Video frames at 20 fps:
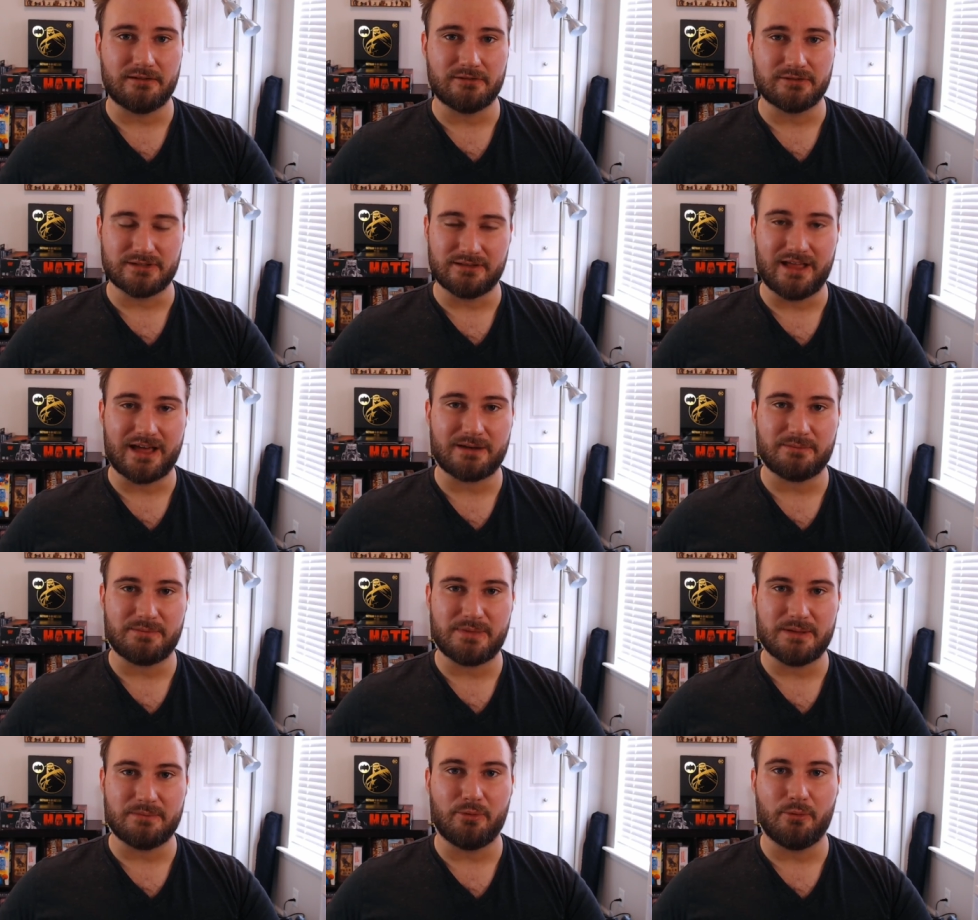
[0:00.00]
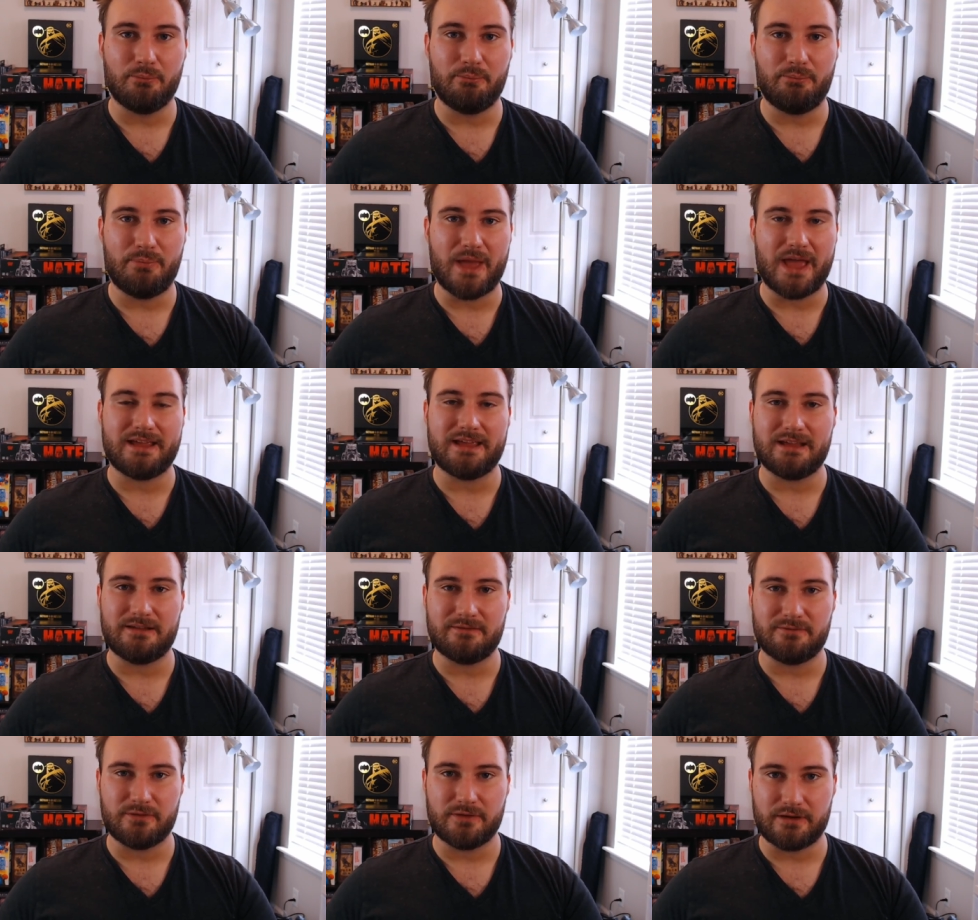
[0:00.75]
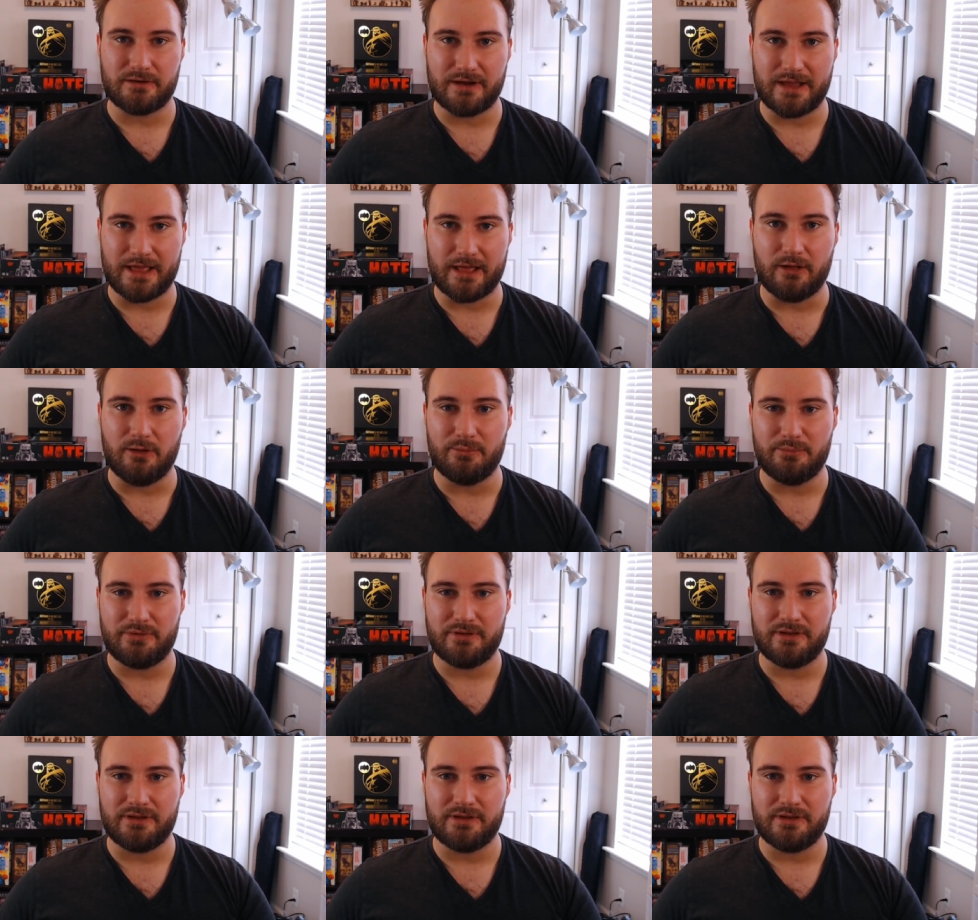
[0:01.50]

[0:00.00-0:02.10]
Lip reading: a lot of people begging for their help.